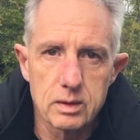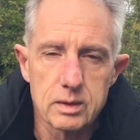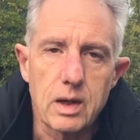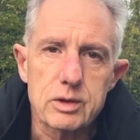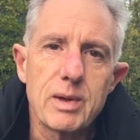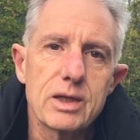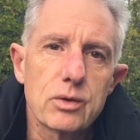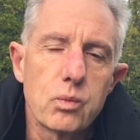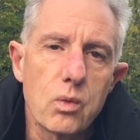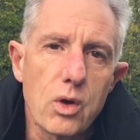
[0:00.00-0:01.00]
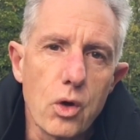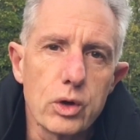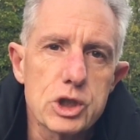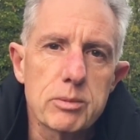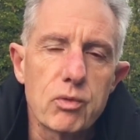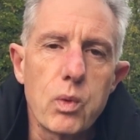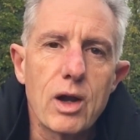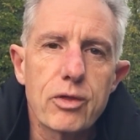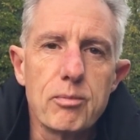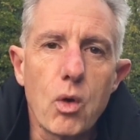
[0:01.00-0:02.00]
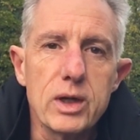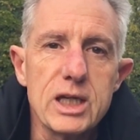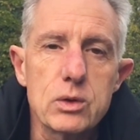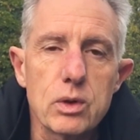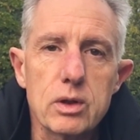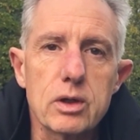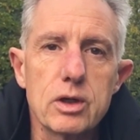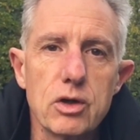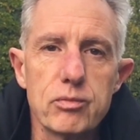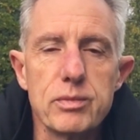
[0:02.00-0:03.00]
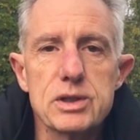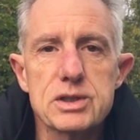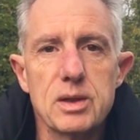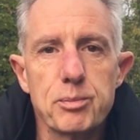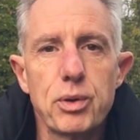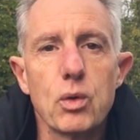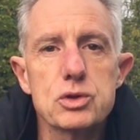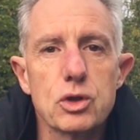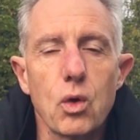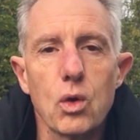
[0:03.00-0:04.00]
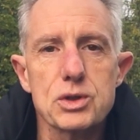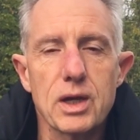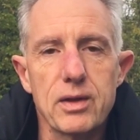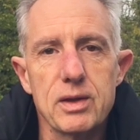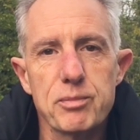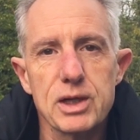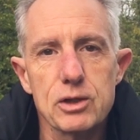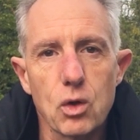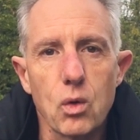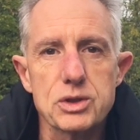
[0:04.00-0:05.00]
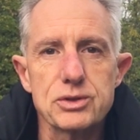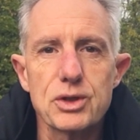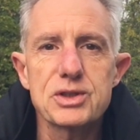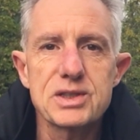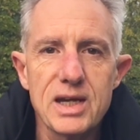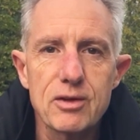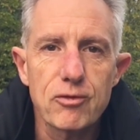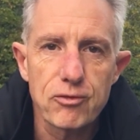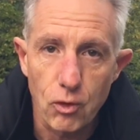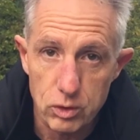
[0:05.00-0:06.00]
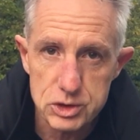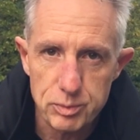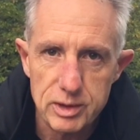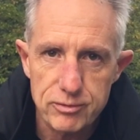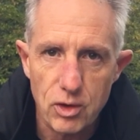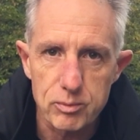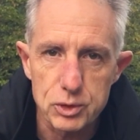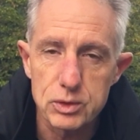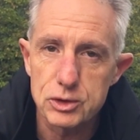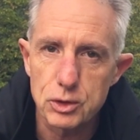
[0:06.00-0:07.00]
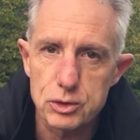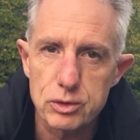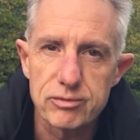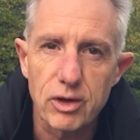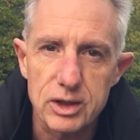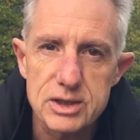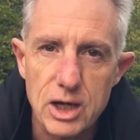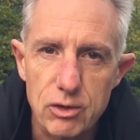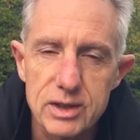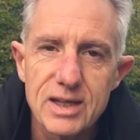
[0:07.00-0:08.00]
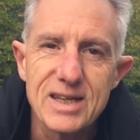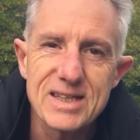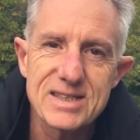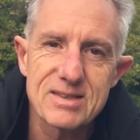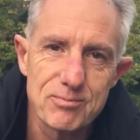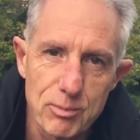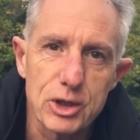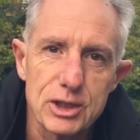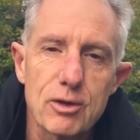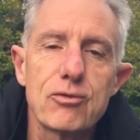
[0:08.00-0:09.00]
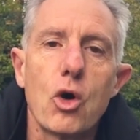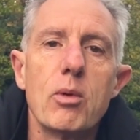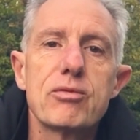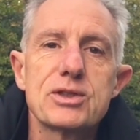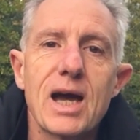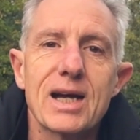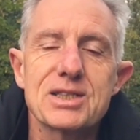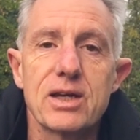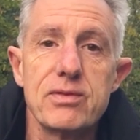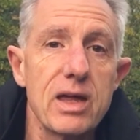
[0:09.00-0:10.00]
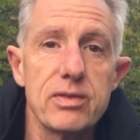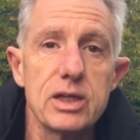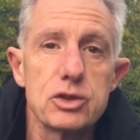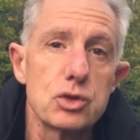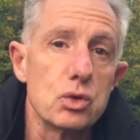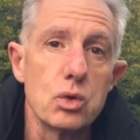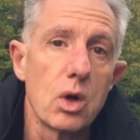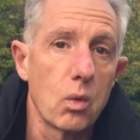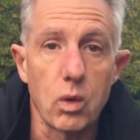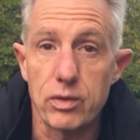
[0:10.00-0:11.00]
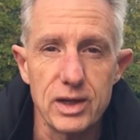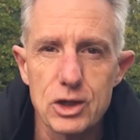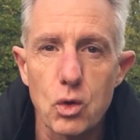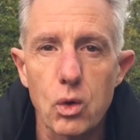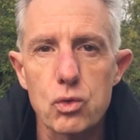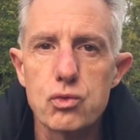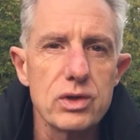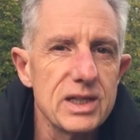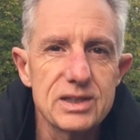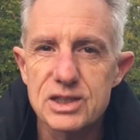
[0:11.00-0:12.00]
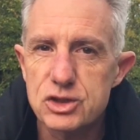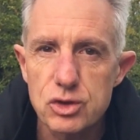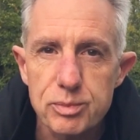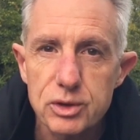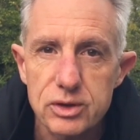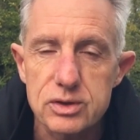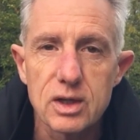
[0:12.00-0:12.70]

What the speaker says: Now, to make the ownership of wealth more equal, governments impose laws, and they bring laws in to take forcibly from you, you don't do it voluntarily, money in the form of tax. And then they do what they call redistribute it,